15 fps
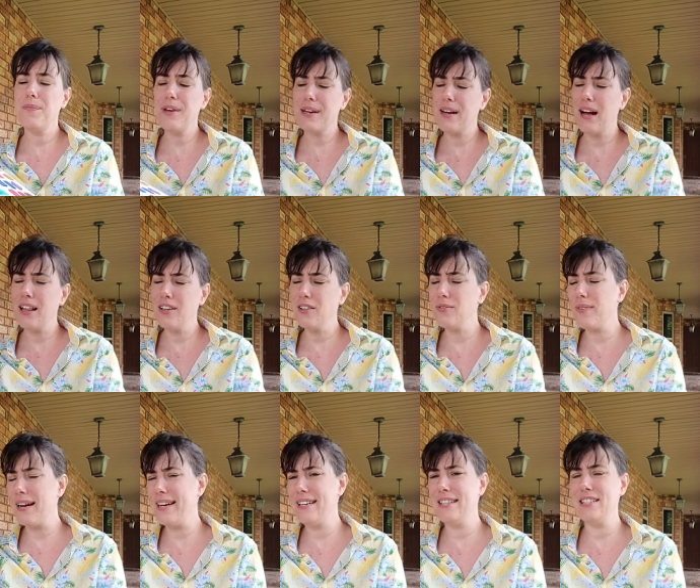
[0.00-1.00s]
The color
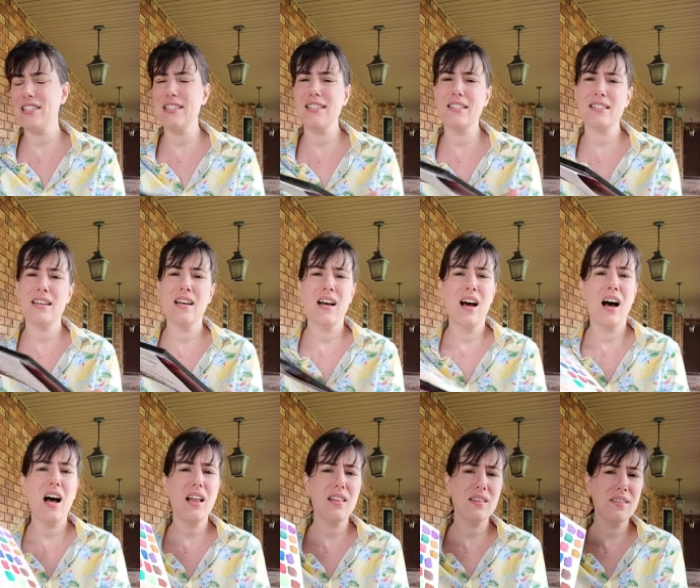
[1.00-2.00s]
range is
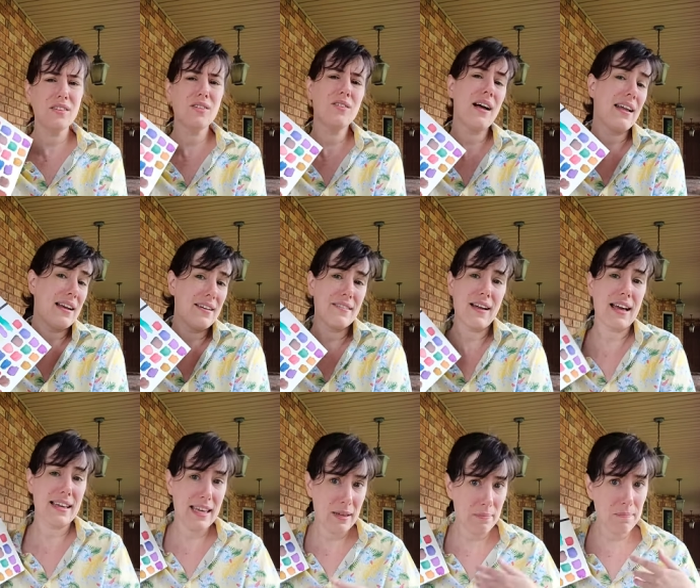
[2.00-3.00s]
a little, and
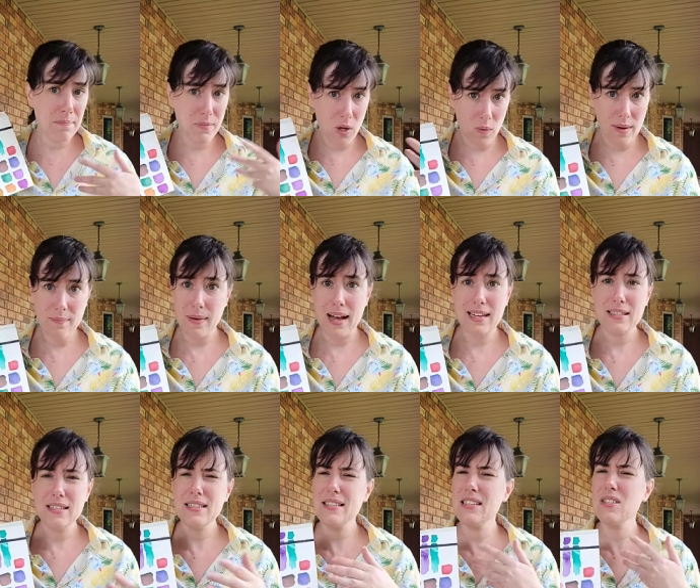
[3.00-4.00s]
I keep going back
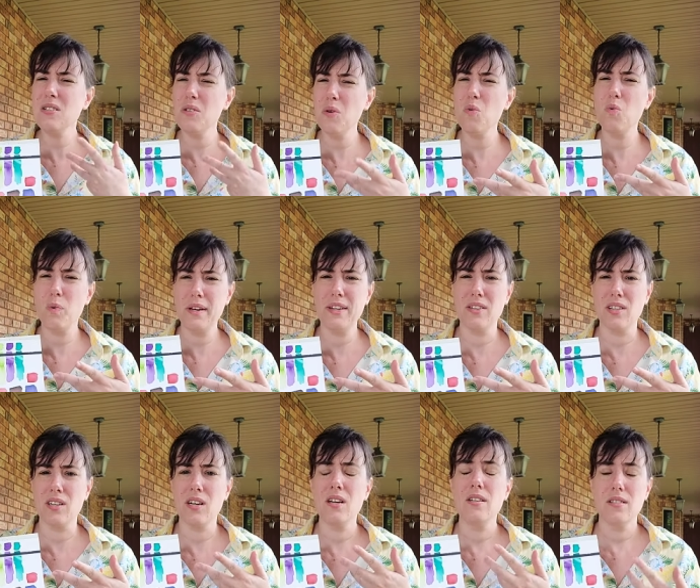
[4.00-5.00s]
to this, it's a little
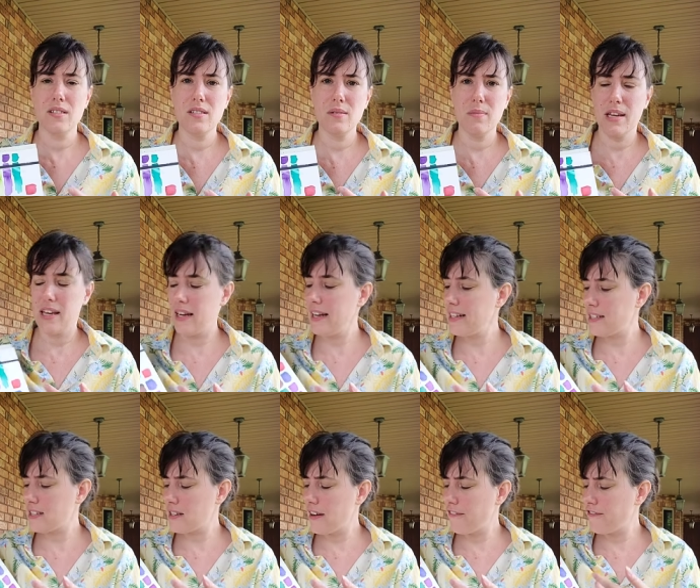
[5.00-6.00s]
weird to me.
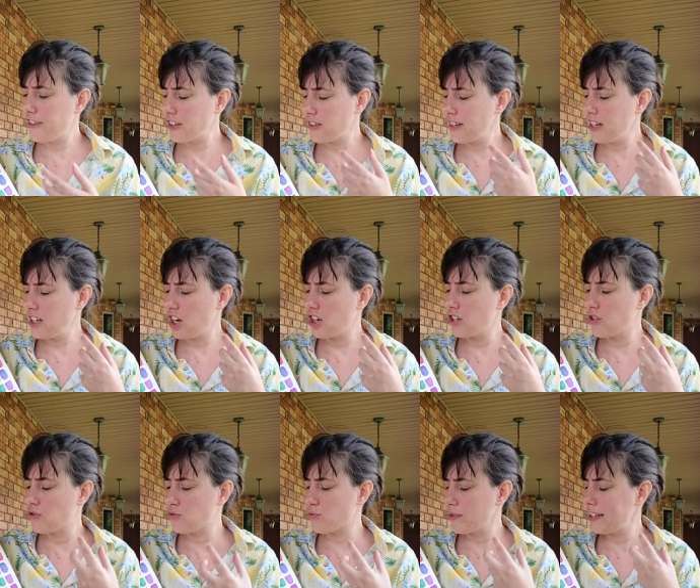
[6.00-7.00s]
It's very
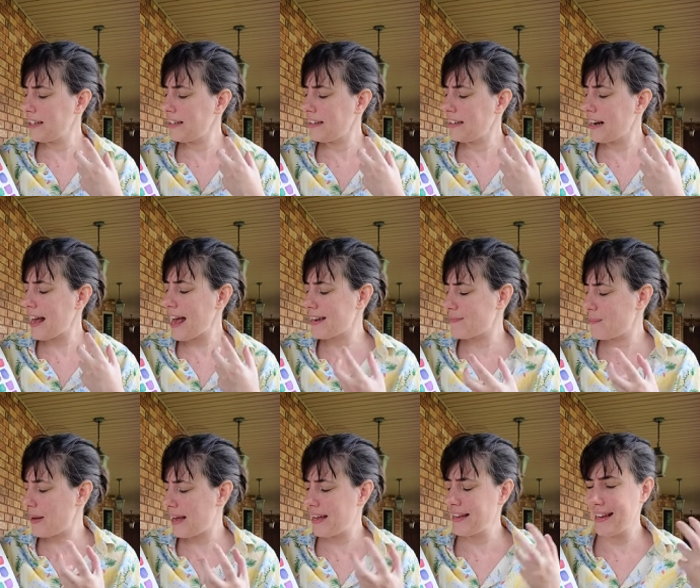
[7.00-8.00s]
green
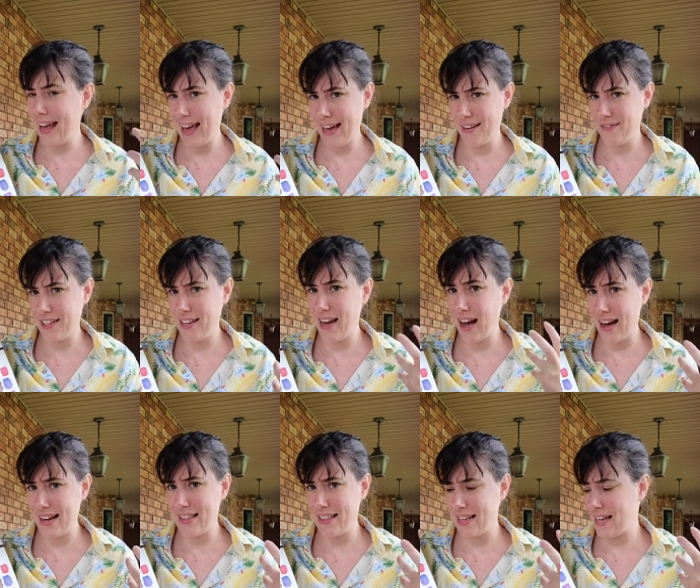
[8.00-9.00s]
and pink heavy,
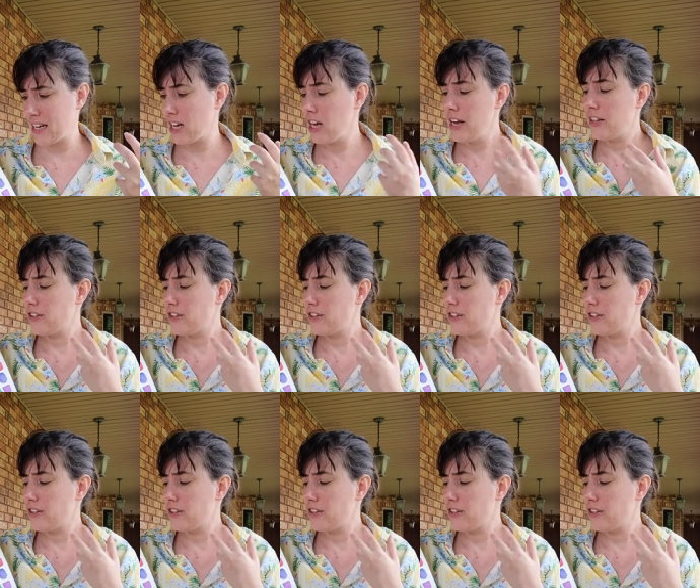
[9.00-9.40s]
I think.